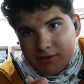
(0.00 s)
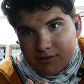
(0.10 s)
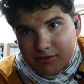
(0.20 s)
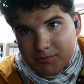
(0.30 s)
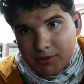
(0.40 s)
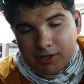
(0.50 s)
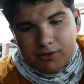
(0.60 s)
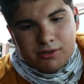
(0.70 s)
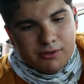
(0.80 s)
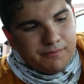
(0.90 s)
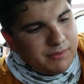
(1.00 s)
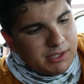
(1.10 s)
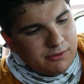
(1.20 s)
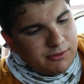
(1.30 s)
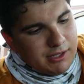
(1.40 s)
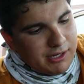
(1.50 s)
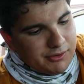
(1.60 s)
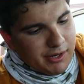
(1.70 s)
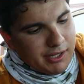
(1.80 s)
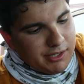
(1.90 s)
this is pretty cool. It was at
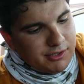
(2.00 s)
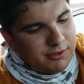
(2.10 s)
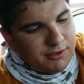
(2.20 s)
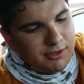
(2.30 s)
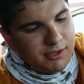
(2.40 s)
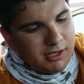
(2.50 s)
O'Reilly's.